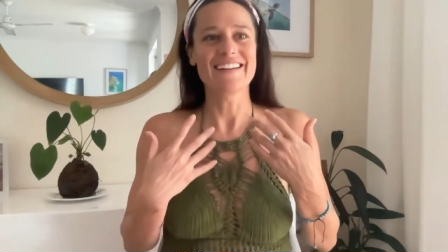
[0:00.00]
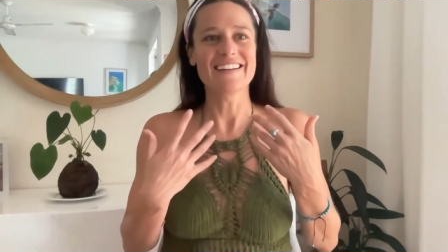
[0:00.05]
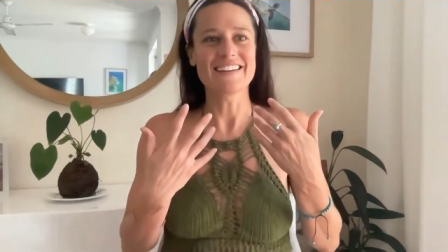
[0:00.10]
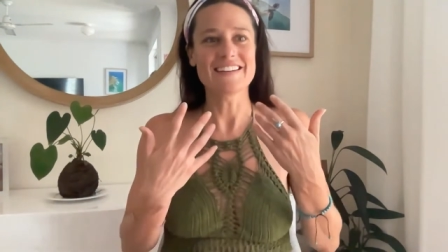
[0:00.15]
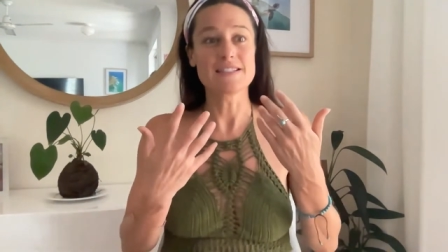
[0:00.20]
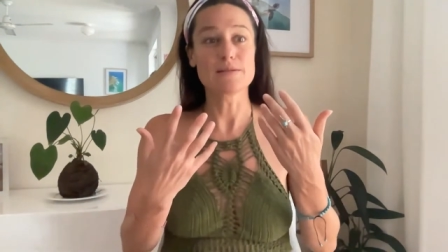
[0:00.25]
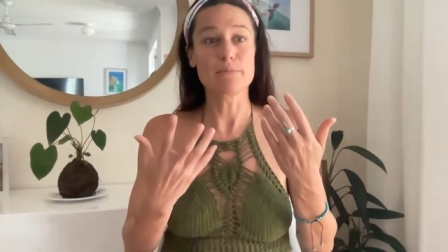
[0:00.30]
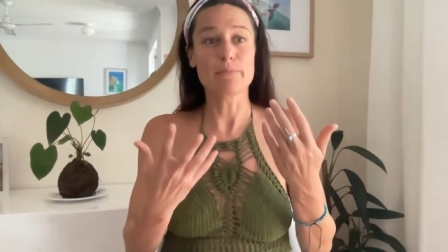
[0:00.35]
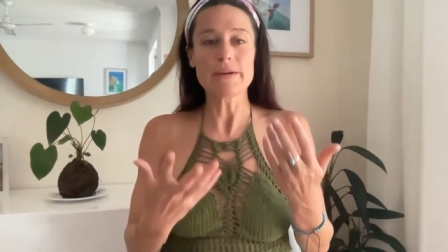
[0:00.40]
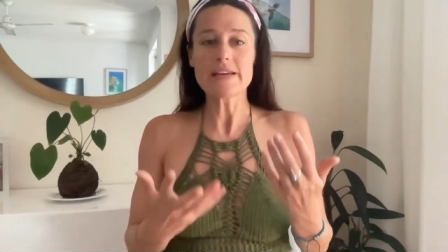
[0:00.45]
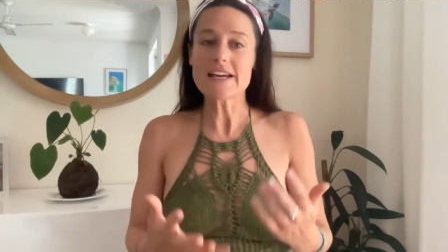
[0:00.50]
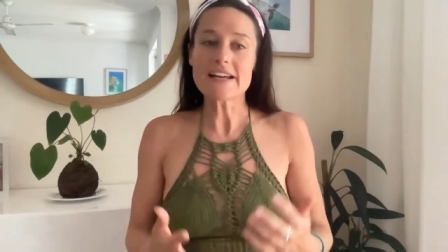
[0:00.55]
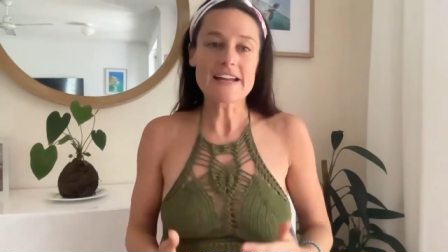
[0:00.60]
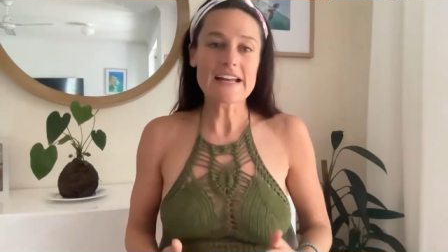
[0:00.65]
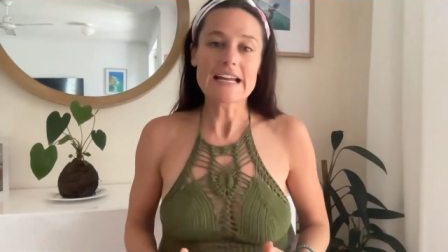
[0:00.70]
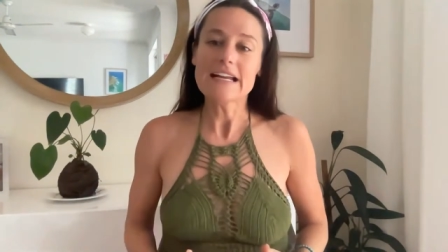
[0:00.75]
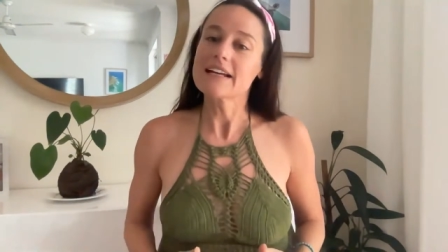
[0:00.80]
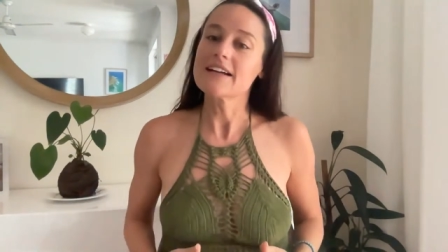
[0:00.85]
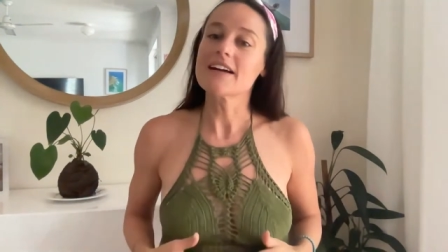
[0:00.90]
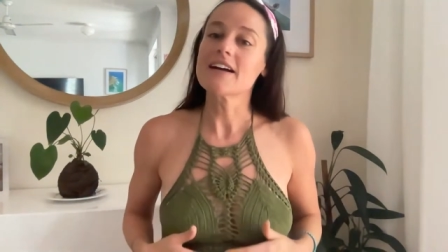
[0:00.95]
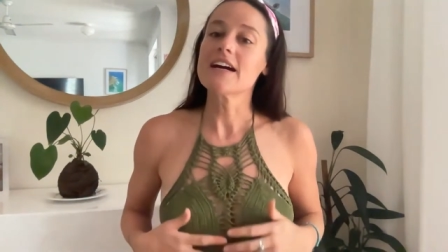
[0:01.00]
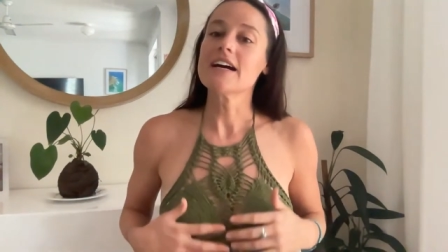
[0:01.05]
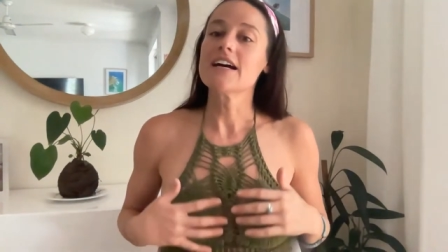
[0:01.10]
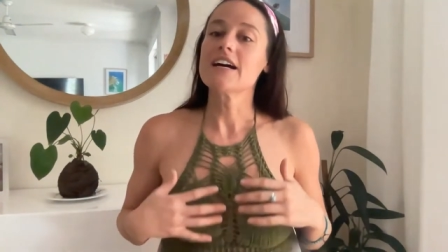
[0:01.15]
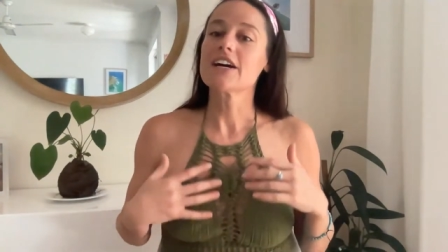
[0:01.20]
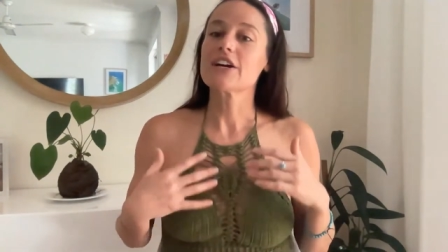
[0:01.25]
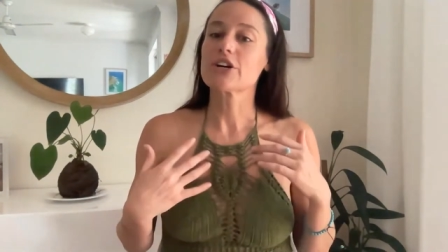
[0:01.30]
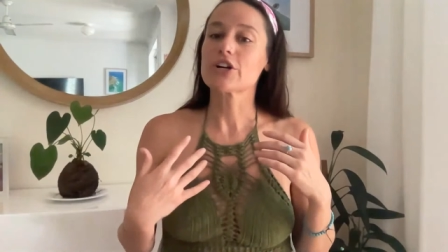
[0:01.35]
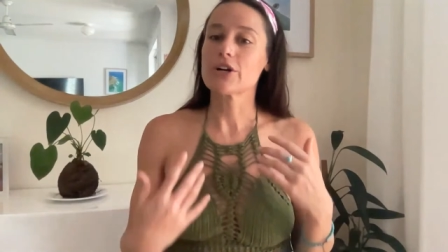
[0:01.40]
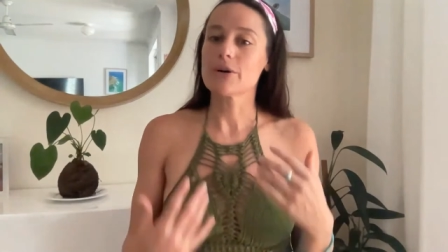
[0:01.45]
is being
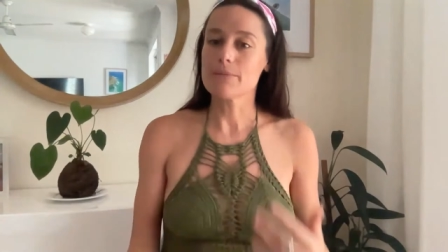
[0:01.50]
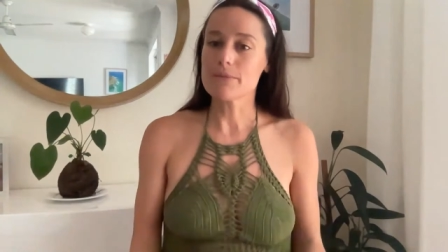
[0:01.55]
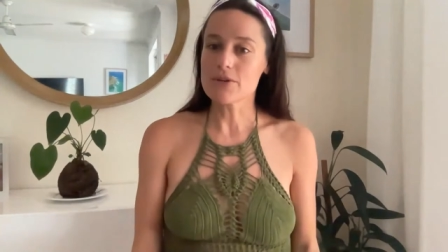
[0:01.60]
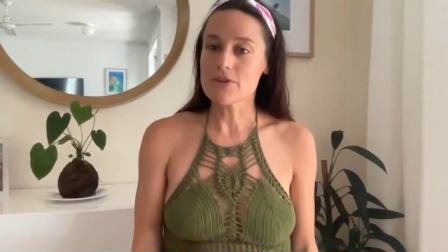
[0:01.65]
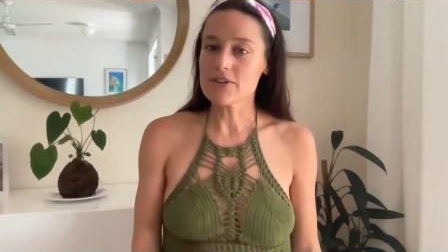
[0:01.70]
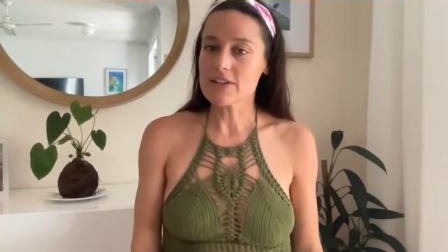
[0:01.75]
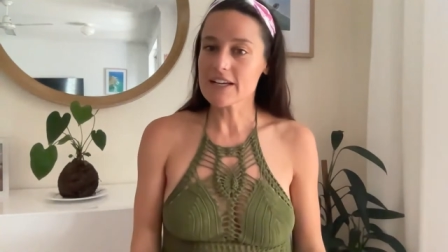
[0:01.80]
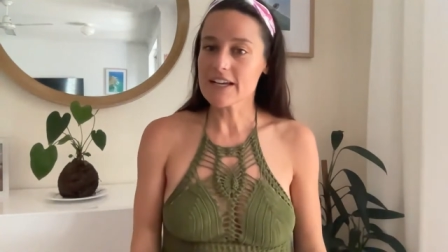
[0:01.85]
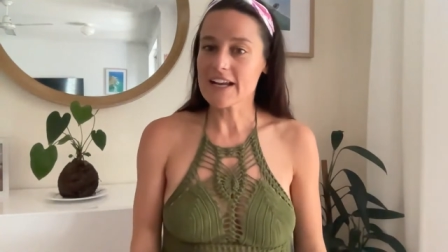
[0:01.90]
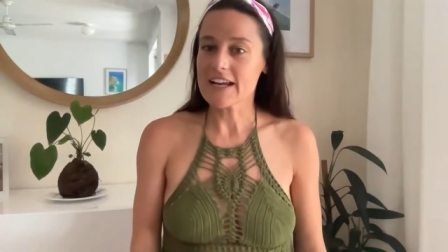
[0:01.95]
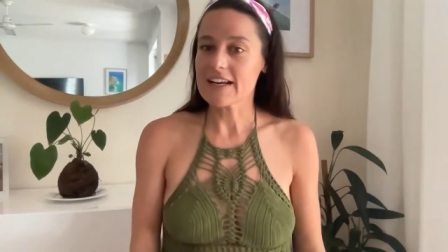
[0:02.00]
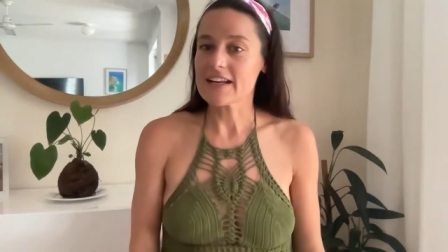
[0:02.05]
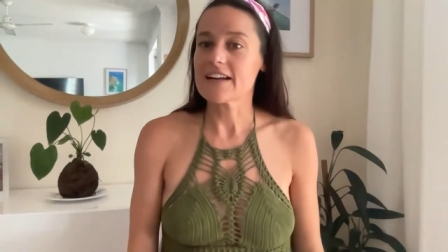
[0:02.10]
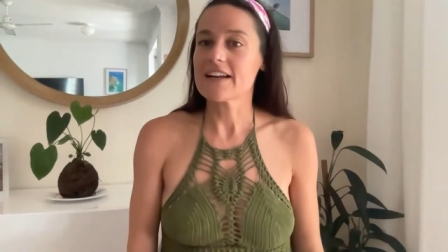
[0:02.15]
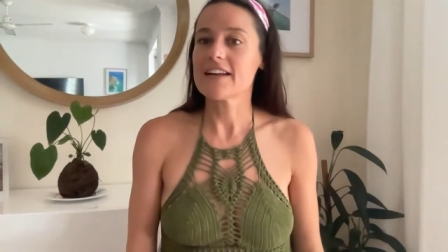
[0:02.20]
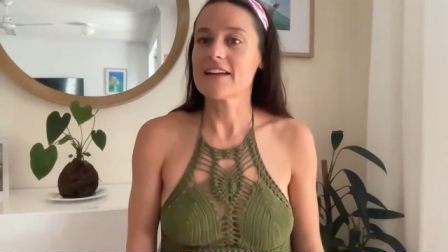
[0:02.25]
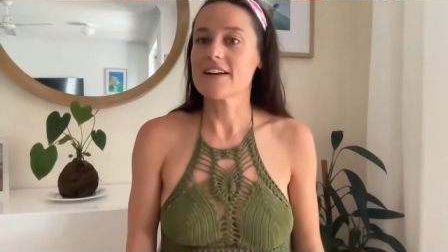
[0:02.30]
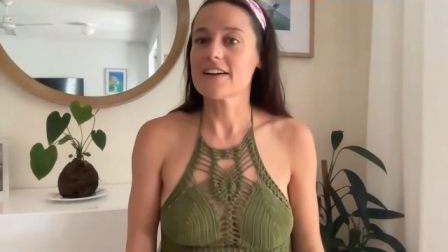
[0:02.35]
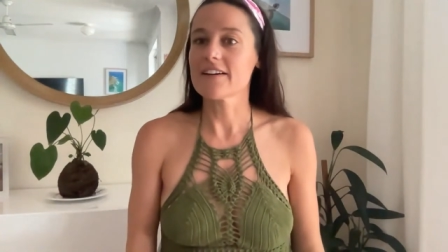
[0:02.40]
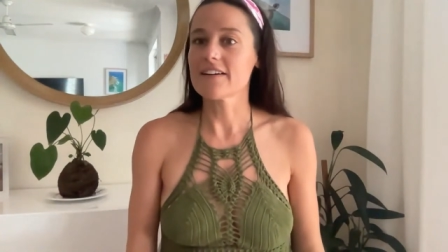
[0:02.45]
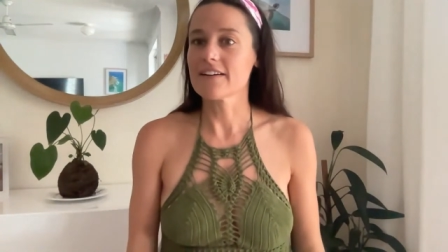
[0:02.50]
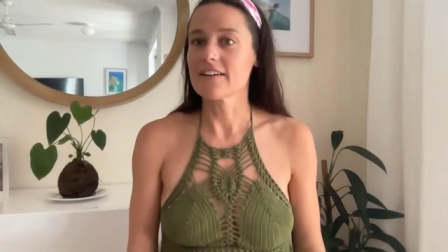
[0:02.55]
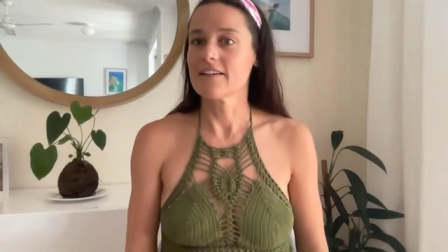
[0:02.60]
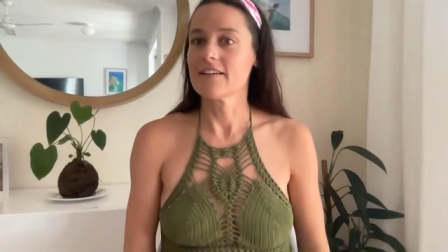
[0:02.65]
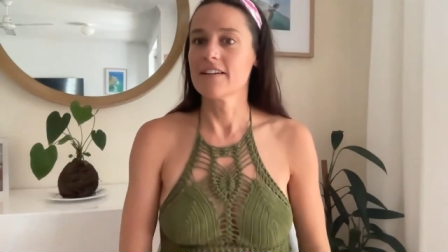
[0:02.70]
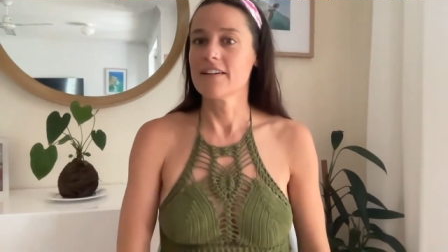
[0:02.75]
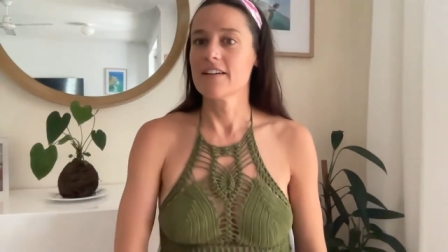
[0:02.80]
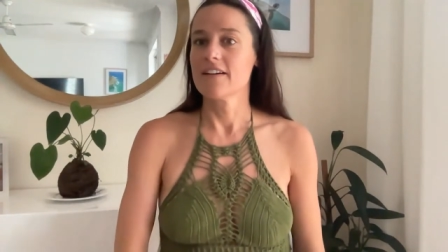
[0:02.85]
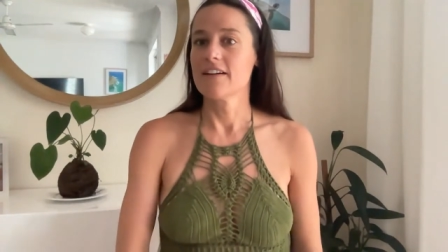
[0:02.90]
communicated here?